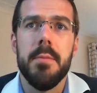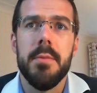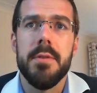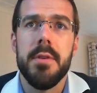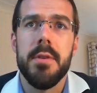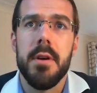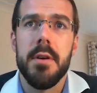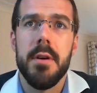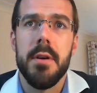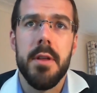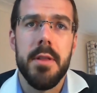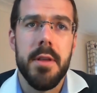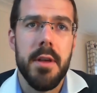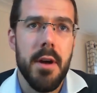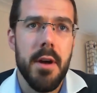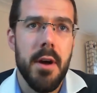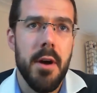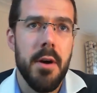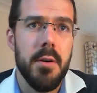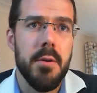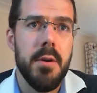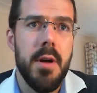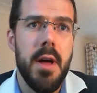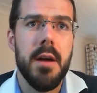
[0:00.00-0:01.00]
So I think
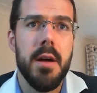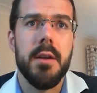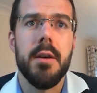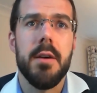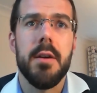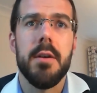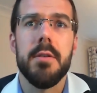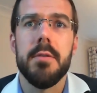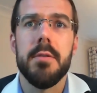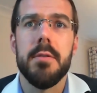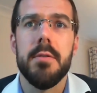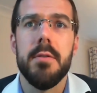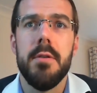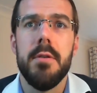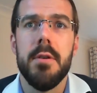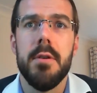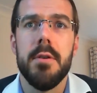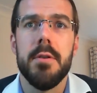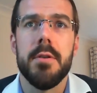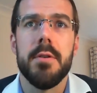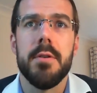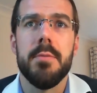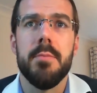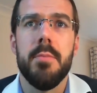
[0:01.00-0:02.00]
I'll echo
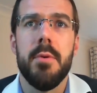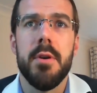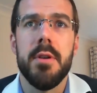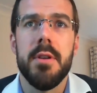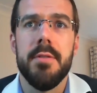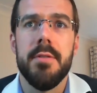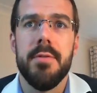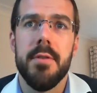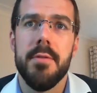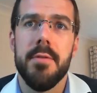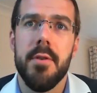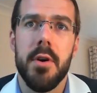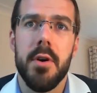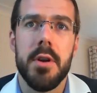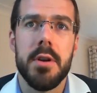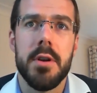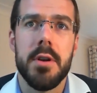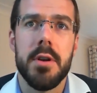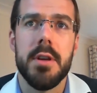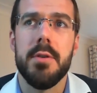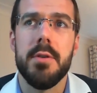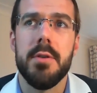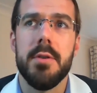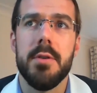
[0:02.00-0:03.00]
Luka's point. If you've got
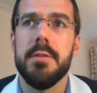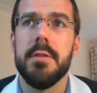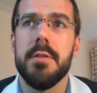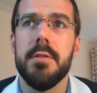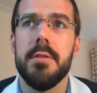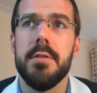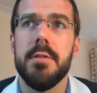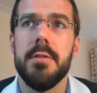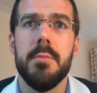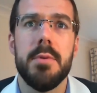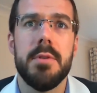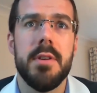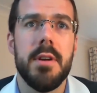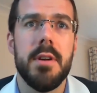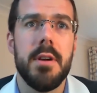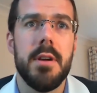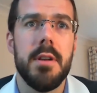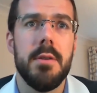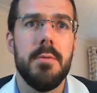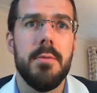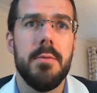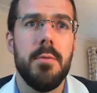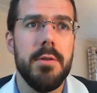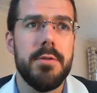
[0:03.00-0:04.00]
any questions you
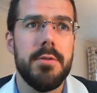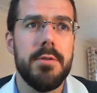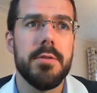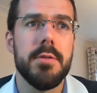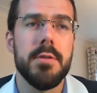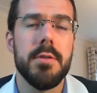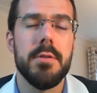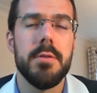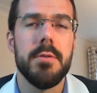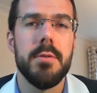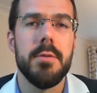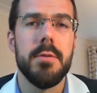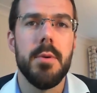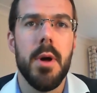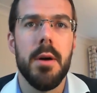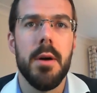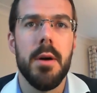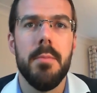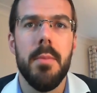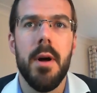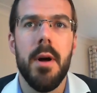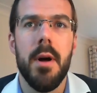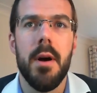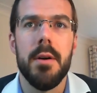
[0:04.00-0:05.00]
particularly want to
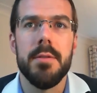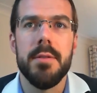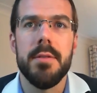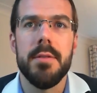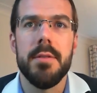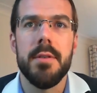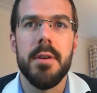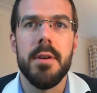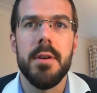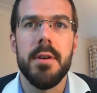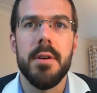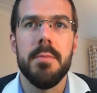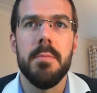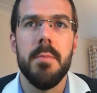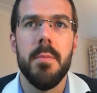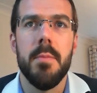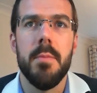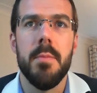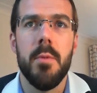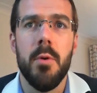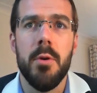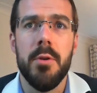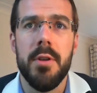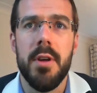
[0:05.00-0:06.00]
have
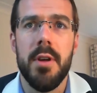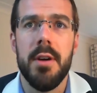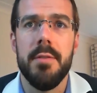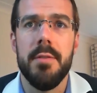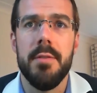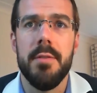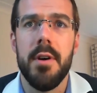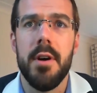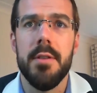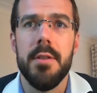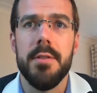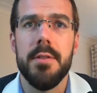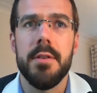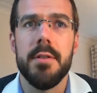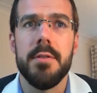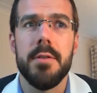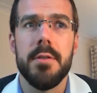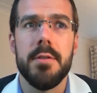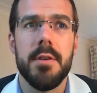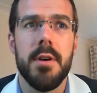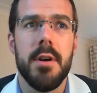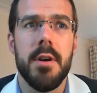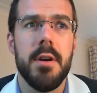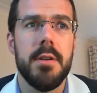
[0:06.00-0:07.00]
answered,
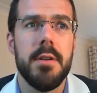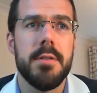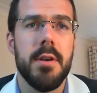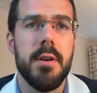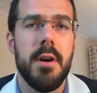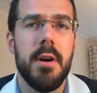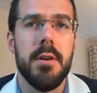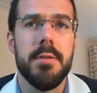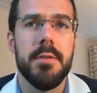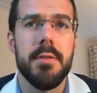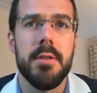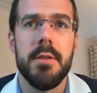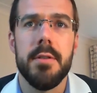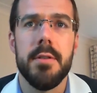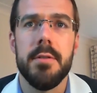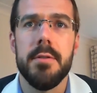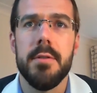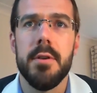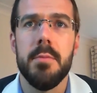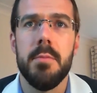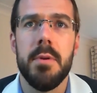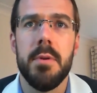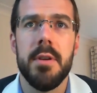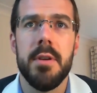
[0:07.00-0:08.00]
or to ask these
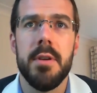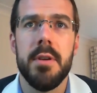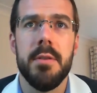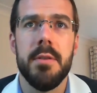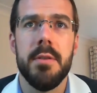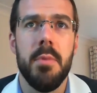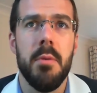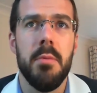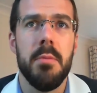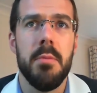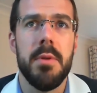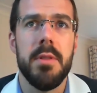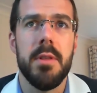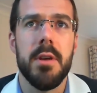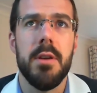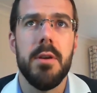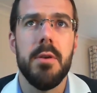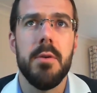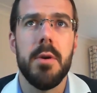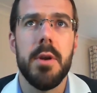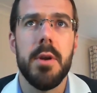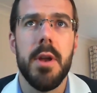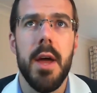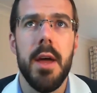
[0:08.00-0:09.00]
two, please pop them in the
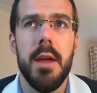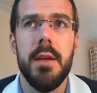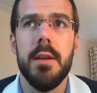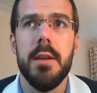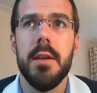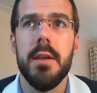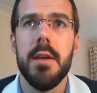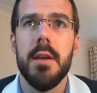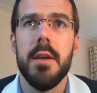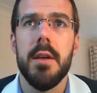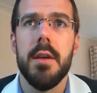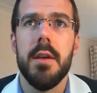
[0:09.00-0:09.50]
Q&A